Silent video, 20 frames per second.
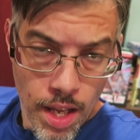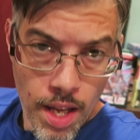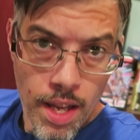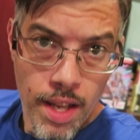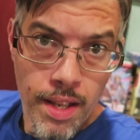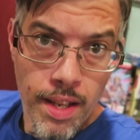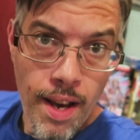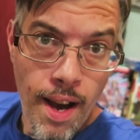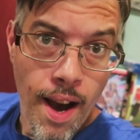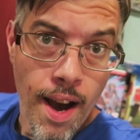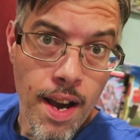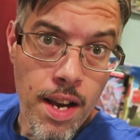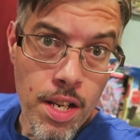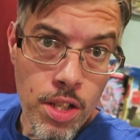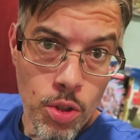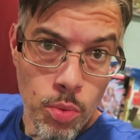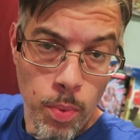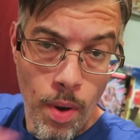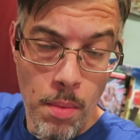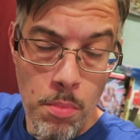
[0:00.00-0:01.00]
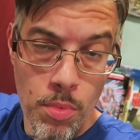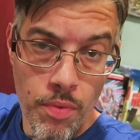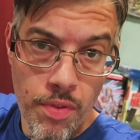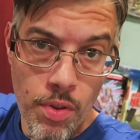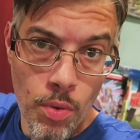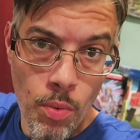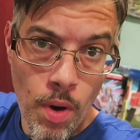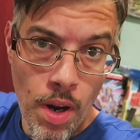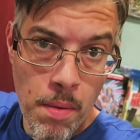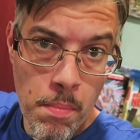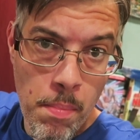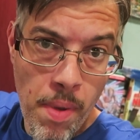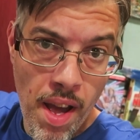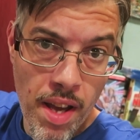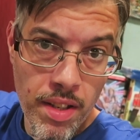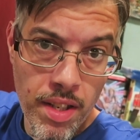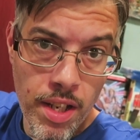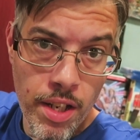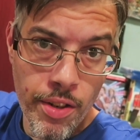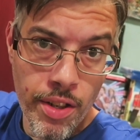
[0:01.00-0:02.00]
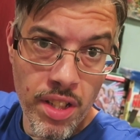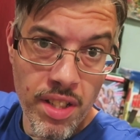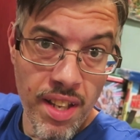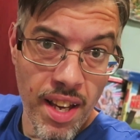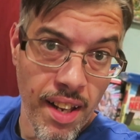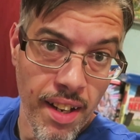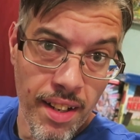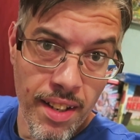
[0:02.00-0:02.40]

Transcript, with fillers: Hey guys, WetMovie1 back here again,